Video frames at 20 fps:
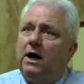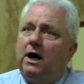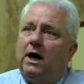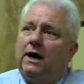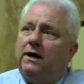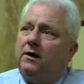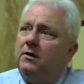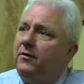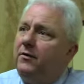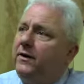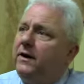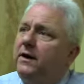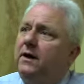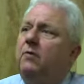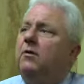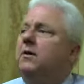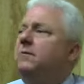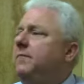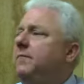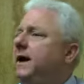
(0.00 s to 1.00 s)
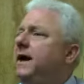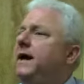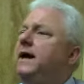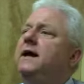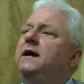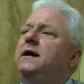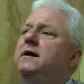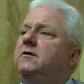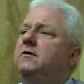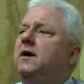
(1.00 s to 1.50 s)
I don't think I want to
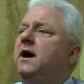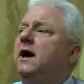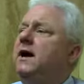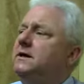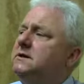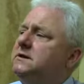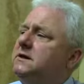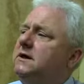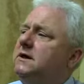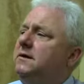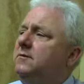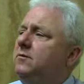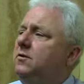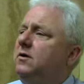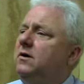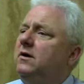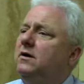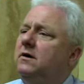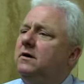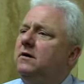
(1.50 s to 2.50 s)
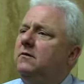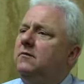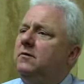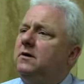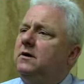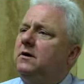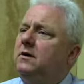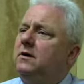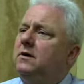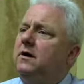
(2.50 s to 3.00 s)
pay you guys anymore.
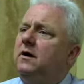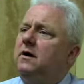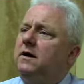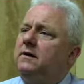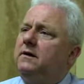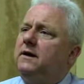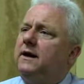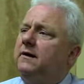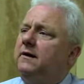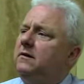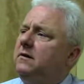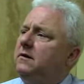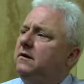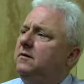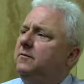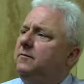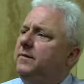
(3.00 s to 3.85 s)
We're going to cut it down a little